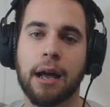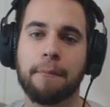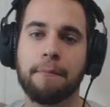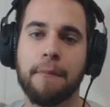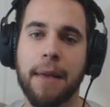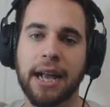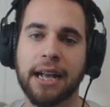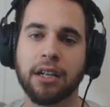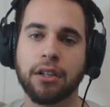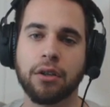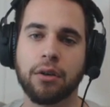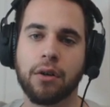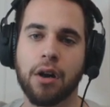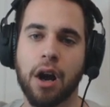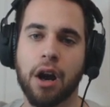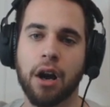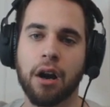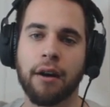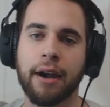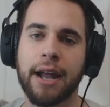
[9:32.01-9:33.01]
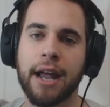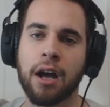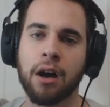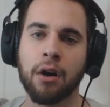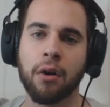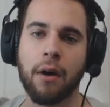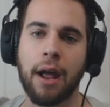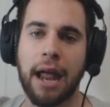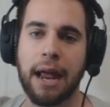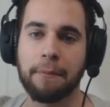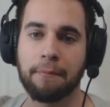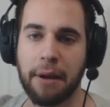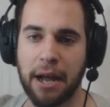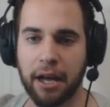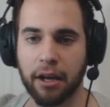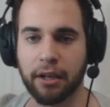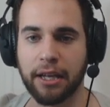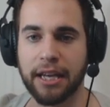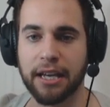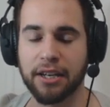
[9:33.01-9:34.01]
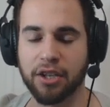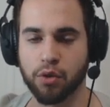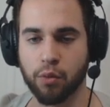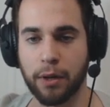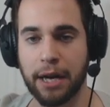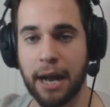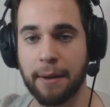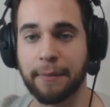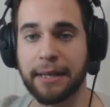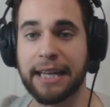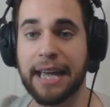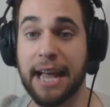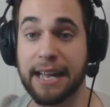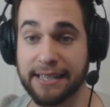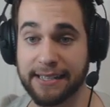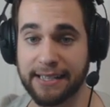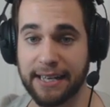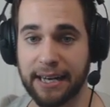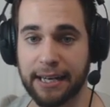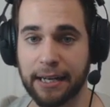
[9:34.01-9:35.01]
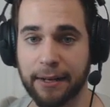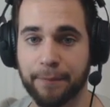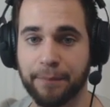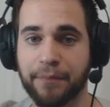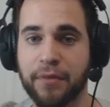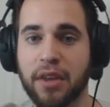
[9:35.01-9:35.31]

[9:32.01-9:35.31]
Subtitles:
Mega Lucario, and Palkia is what I'm guessing.